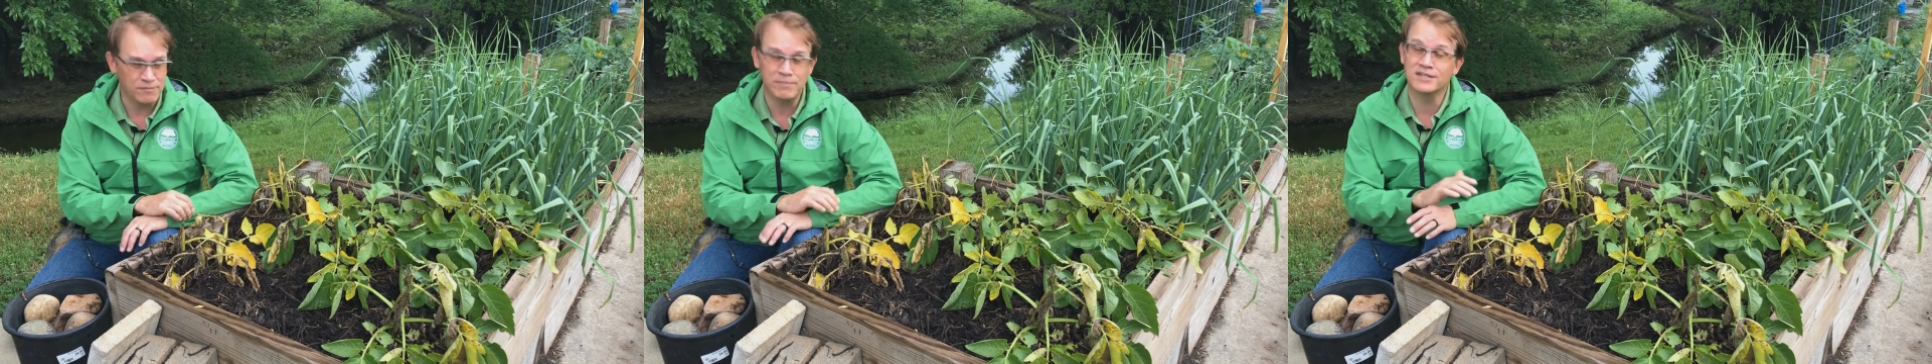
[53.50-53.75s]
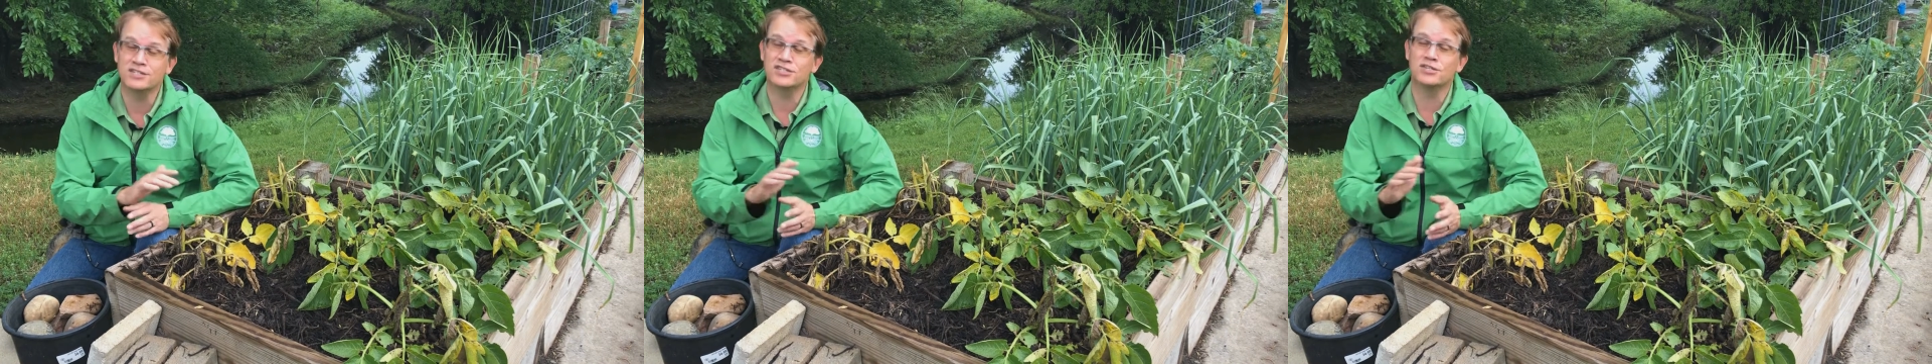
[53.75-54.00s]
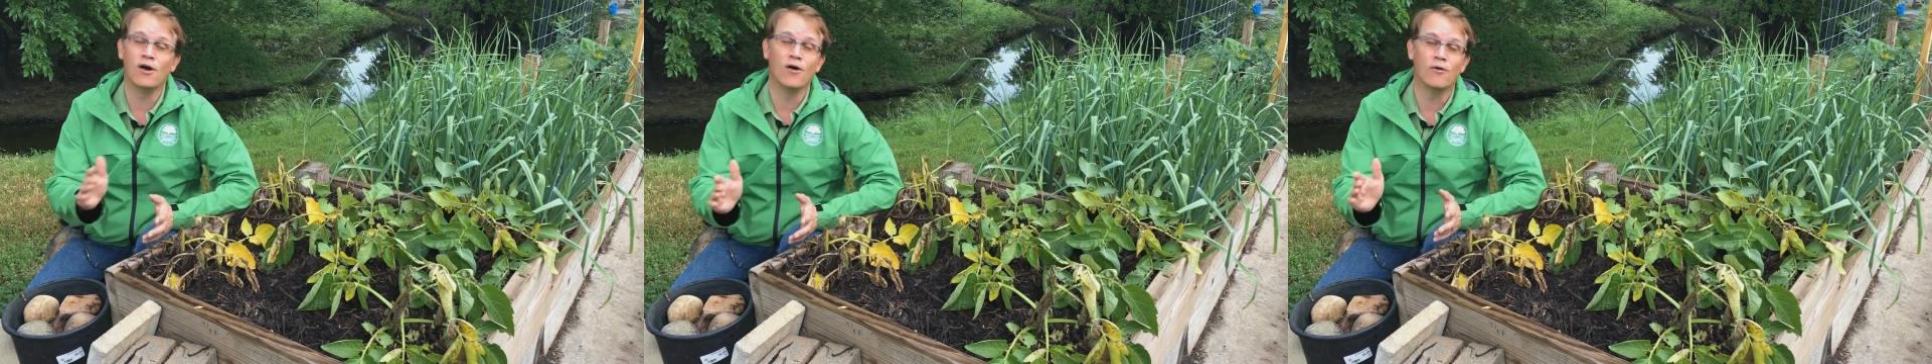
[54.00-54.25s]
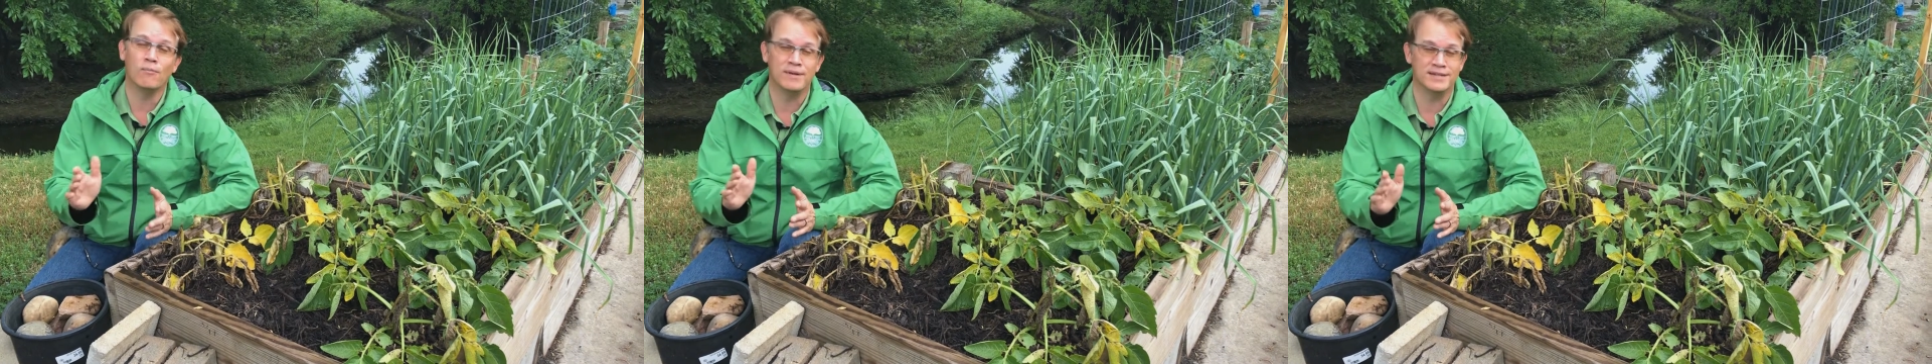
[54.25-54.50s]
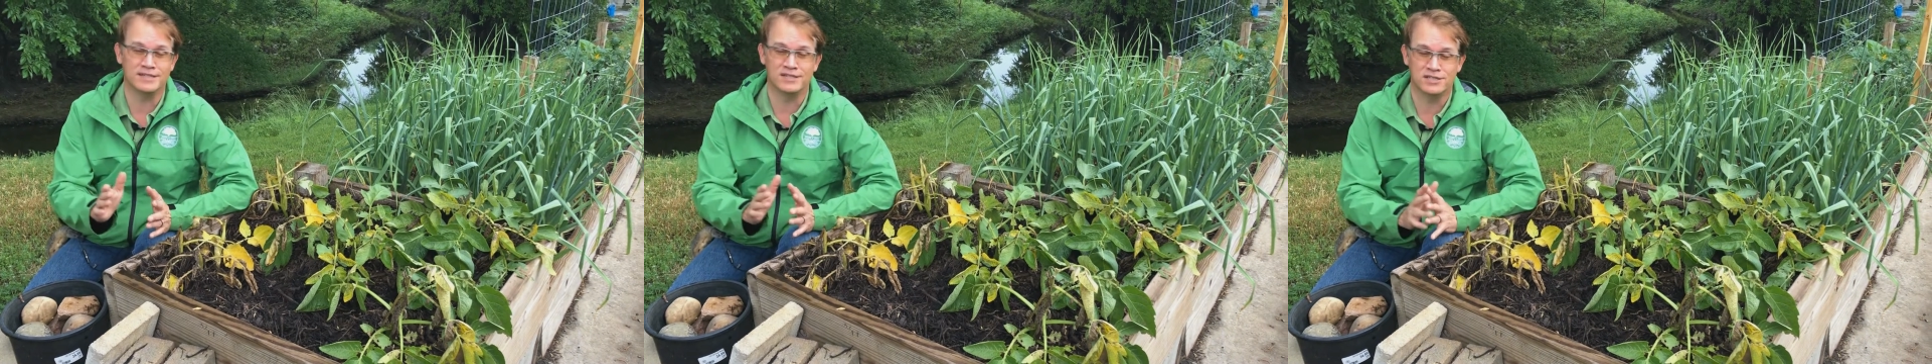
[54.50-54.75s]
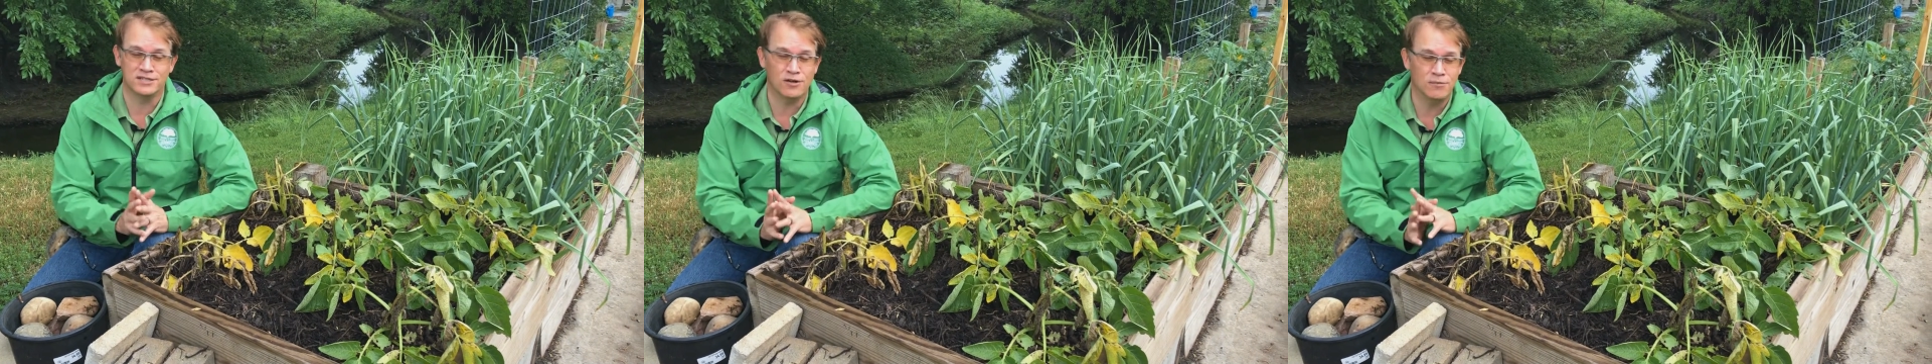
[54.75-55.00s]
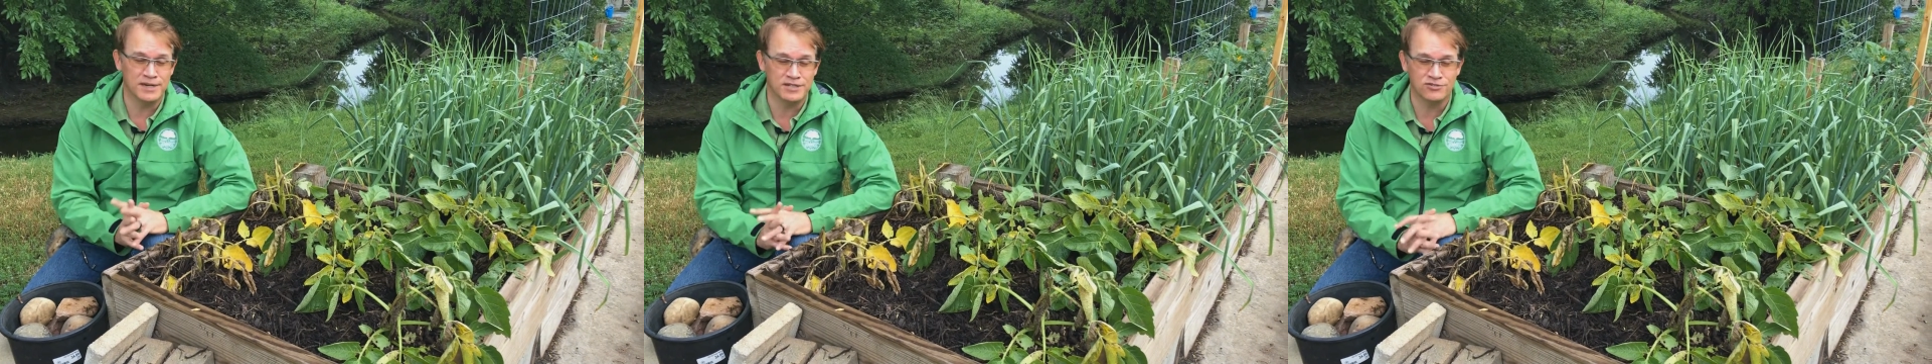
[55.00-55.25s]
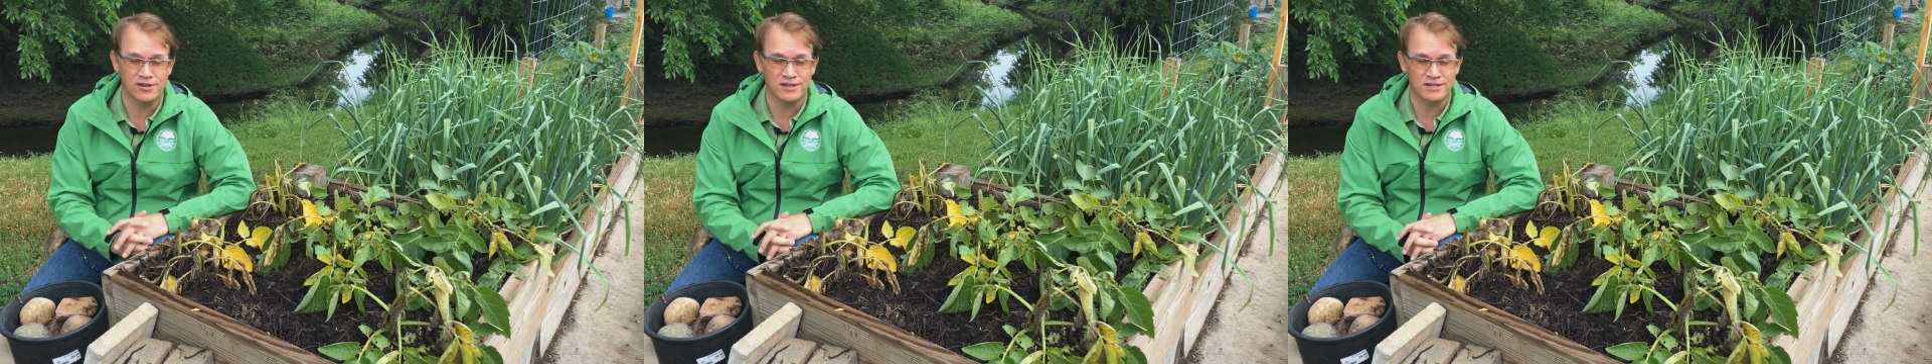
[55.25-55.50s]
been so busy, so many
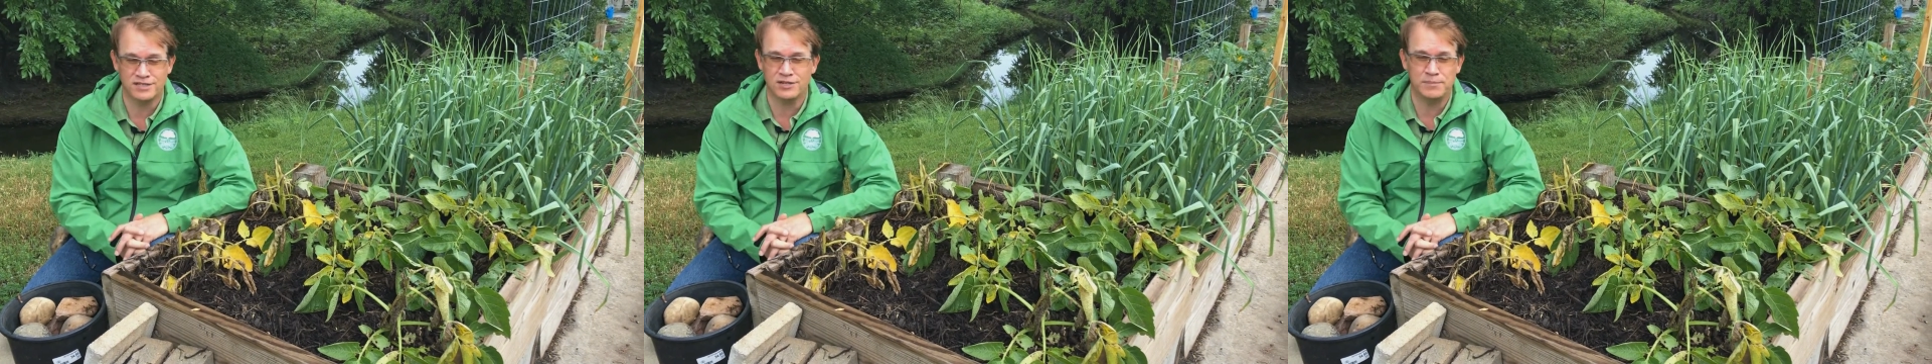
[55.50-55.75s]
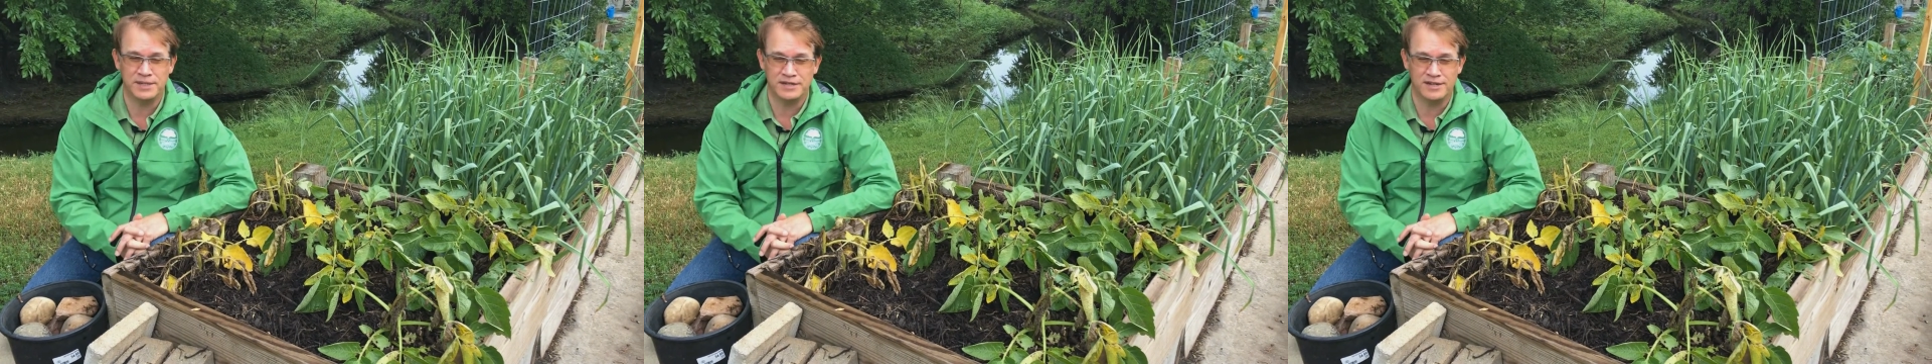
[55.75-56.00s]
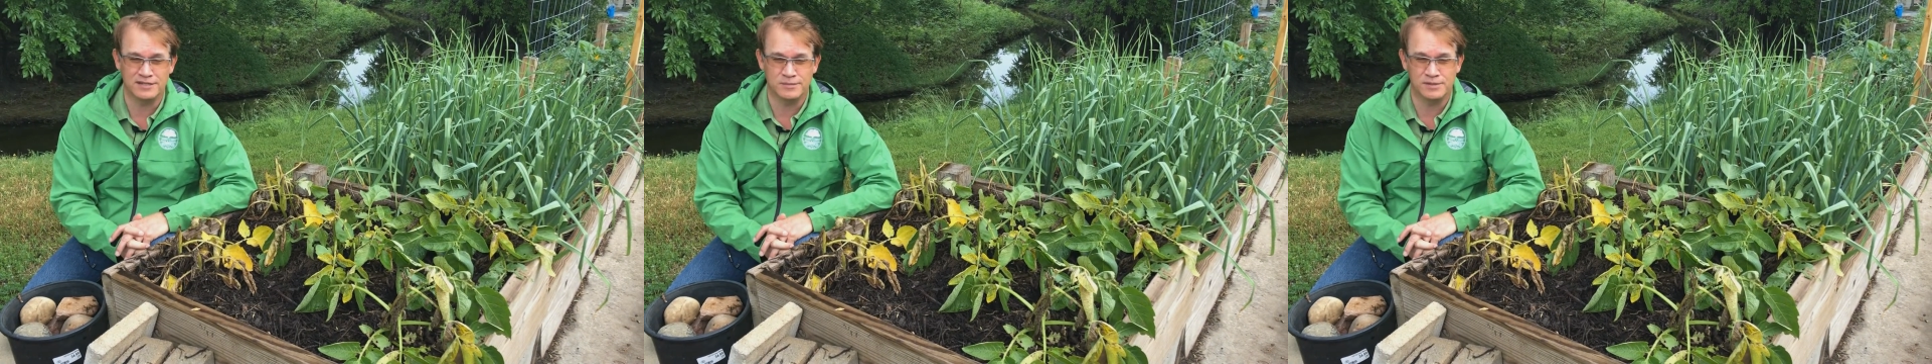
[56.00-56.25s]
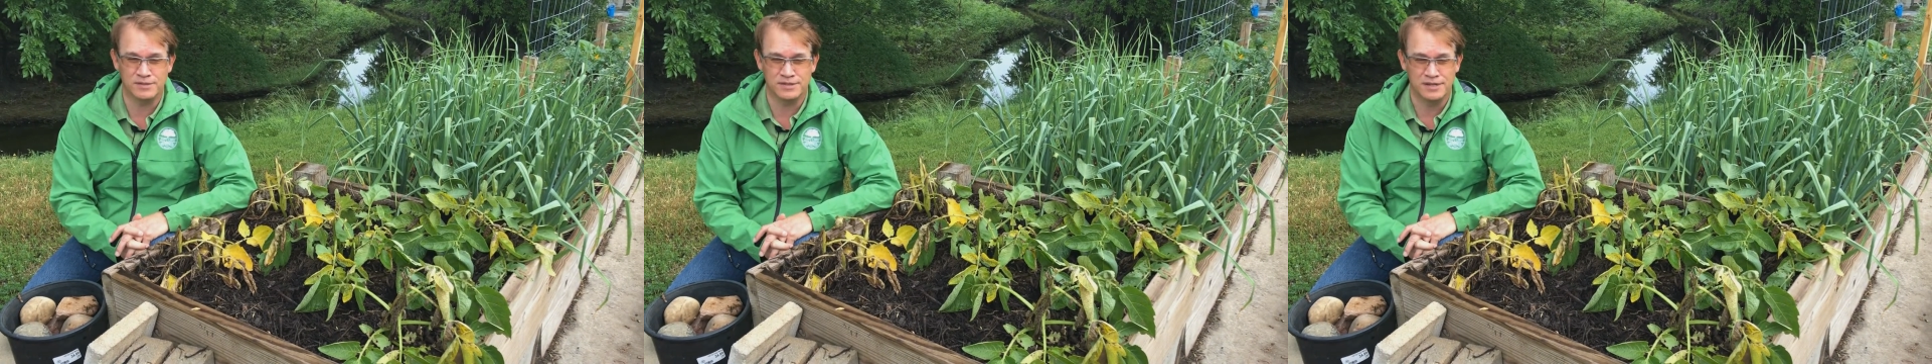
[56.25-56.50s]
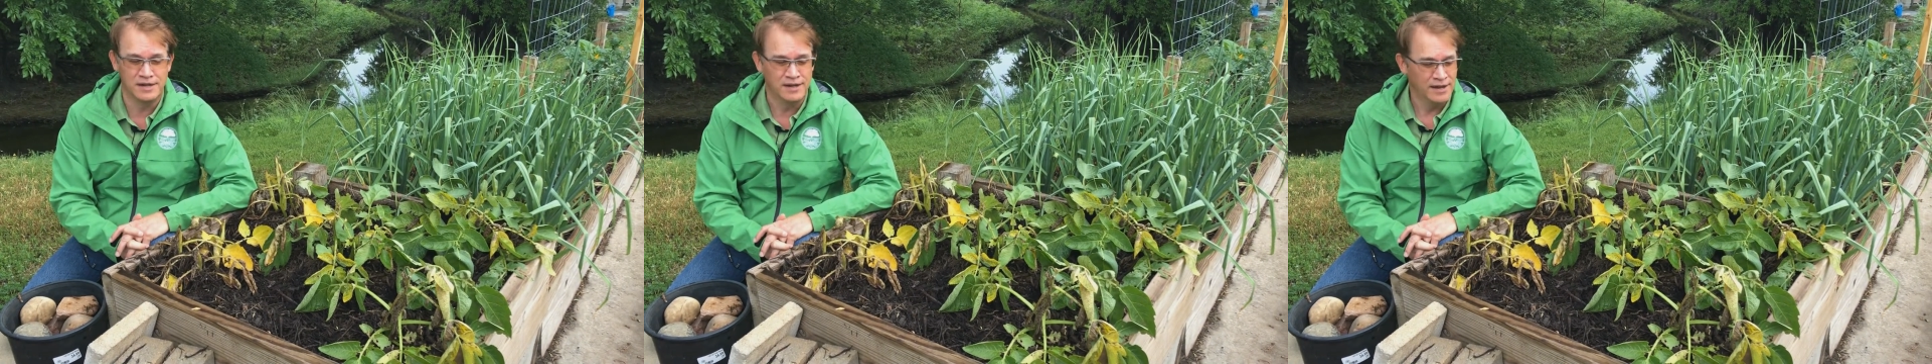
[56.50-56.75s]
trucks, so many customers,